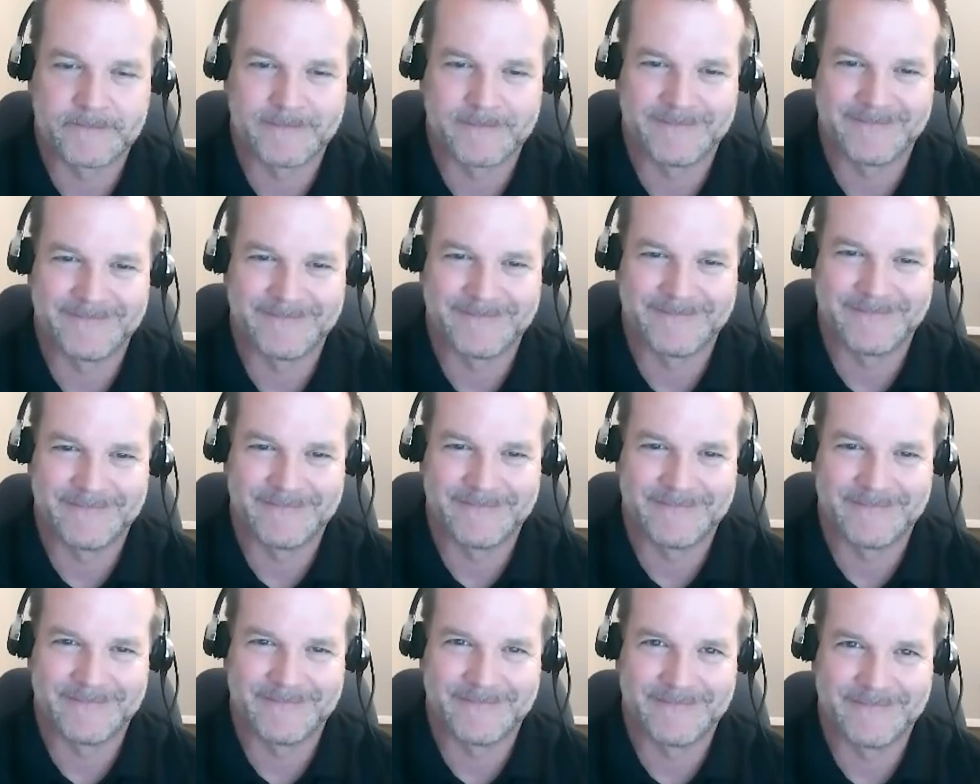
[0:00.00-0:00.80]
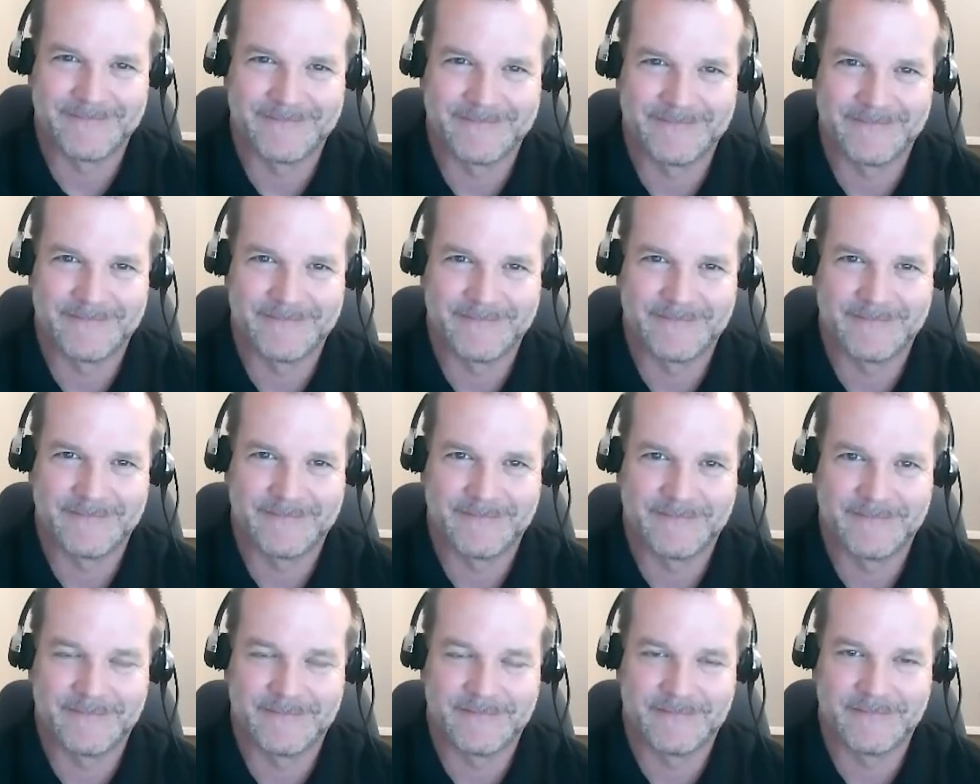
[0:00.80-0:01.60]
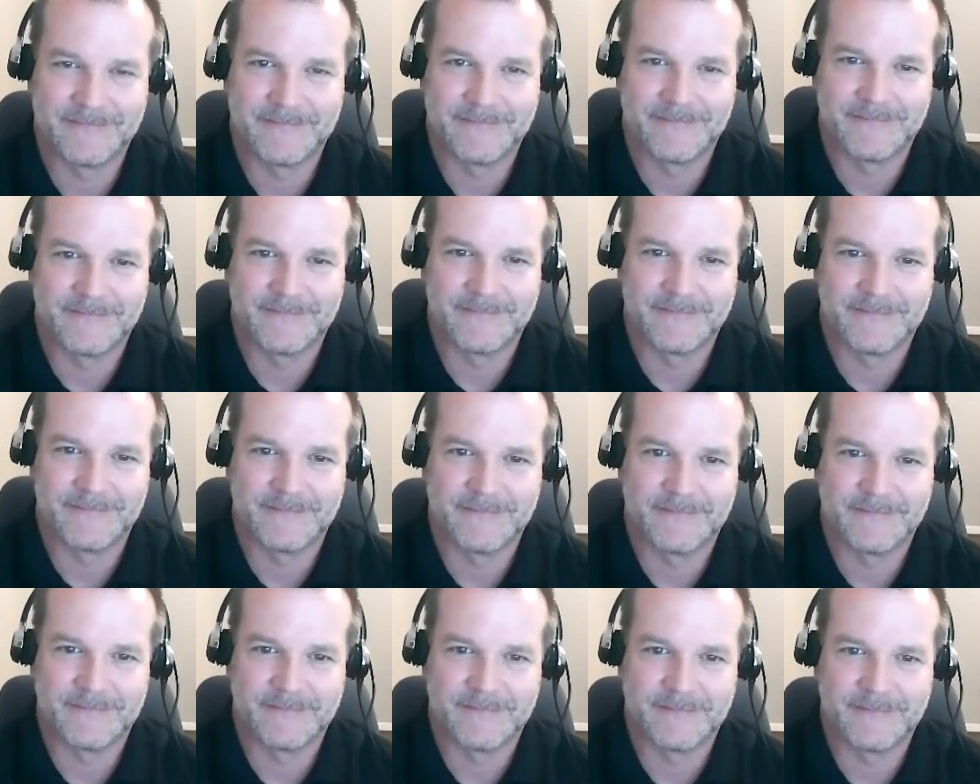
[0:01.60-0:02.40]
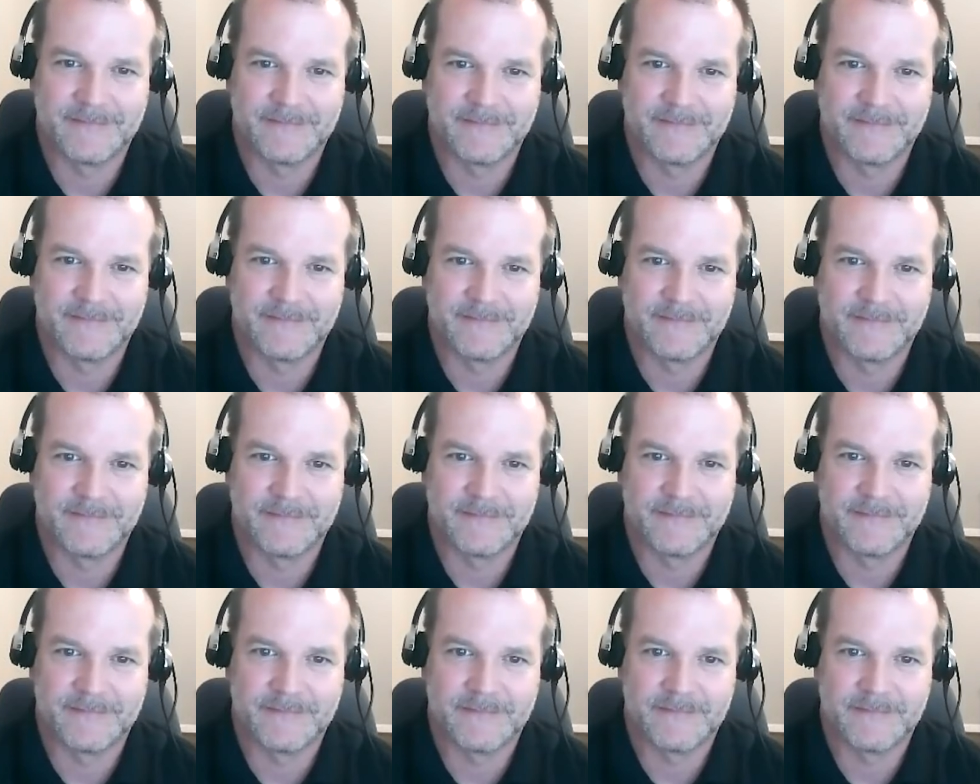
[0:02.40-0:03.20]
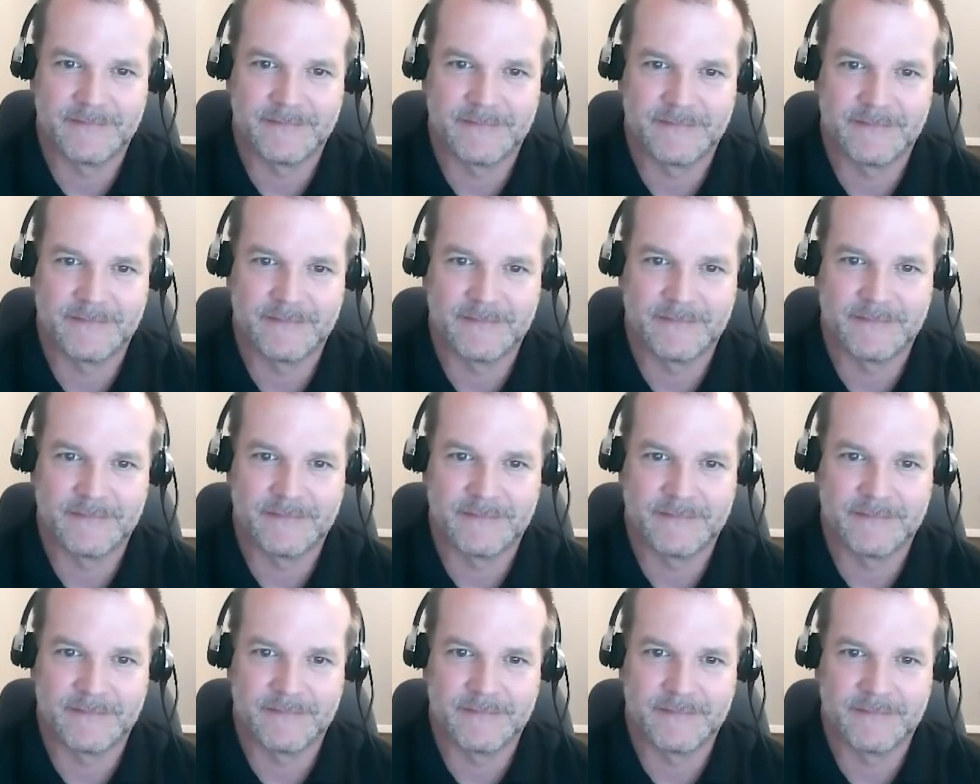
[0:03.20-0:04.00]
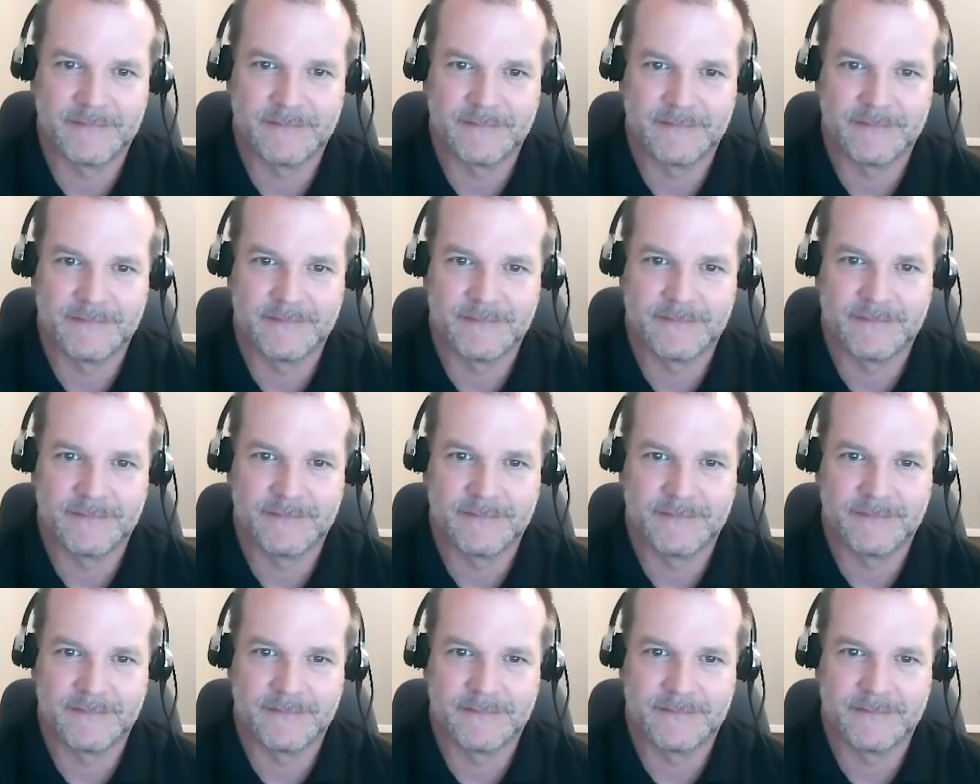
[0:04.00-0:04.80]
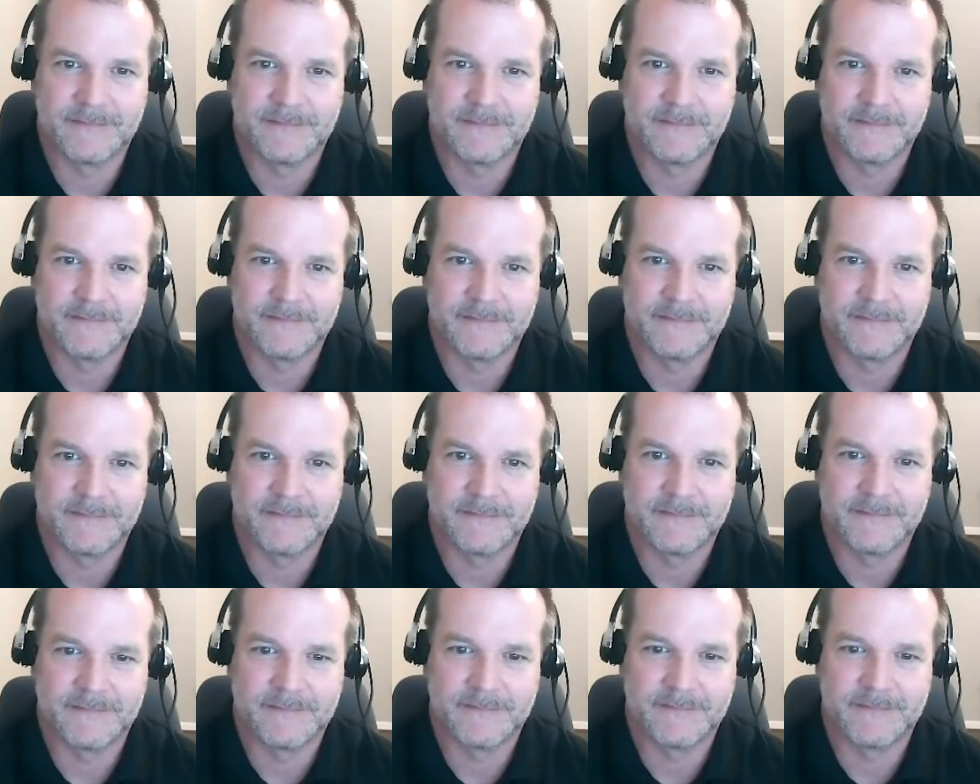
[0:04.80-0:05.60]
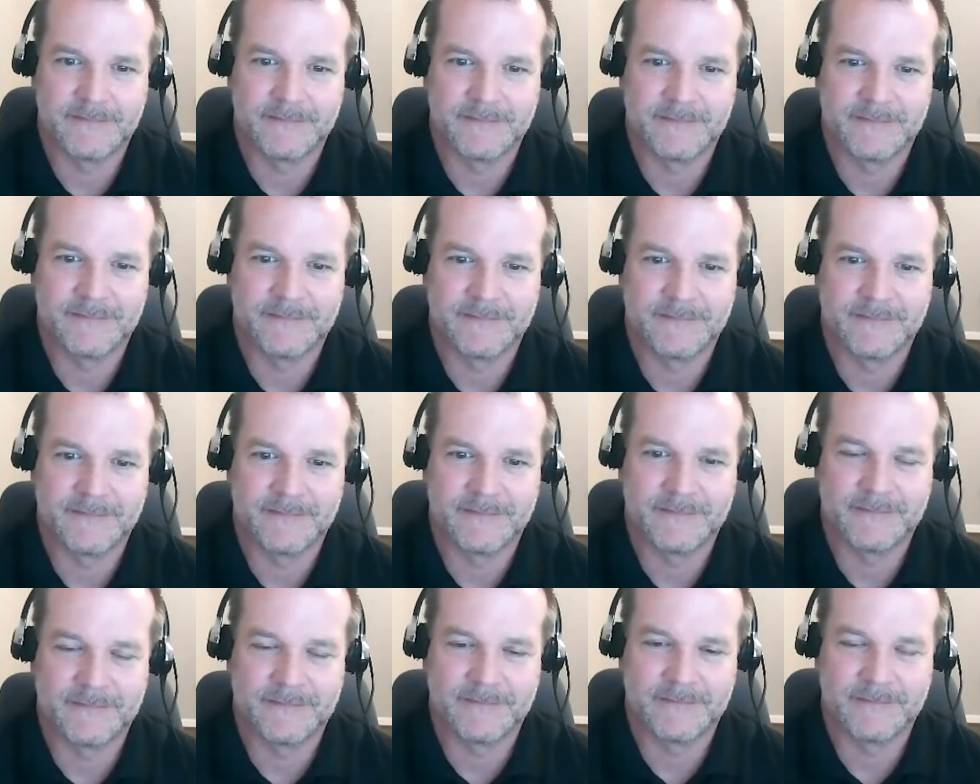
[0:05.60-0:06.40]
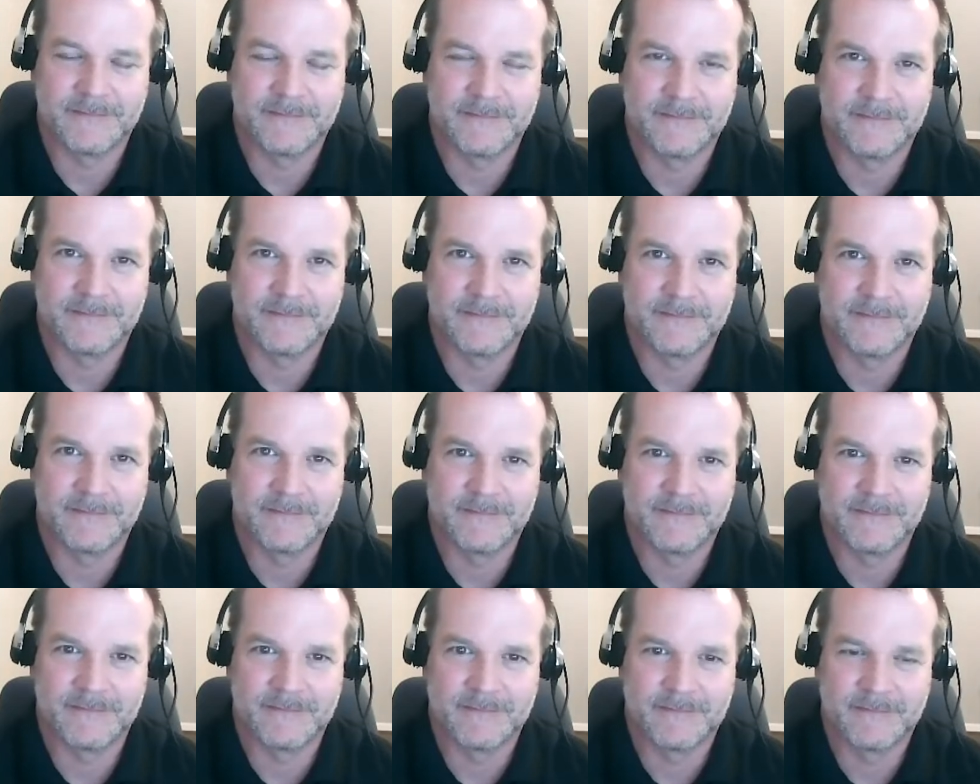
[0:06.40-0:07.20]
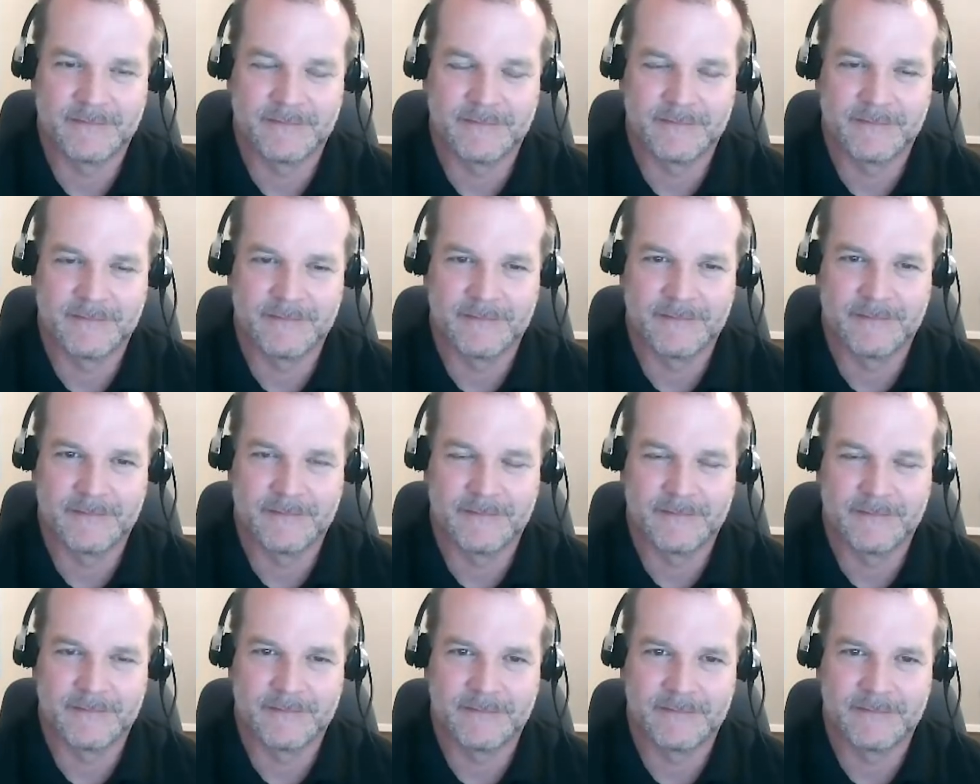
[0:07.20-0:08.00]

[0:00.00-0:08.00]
(silent)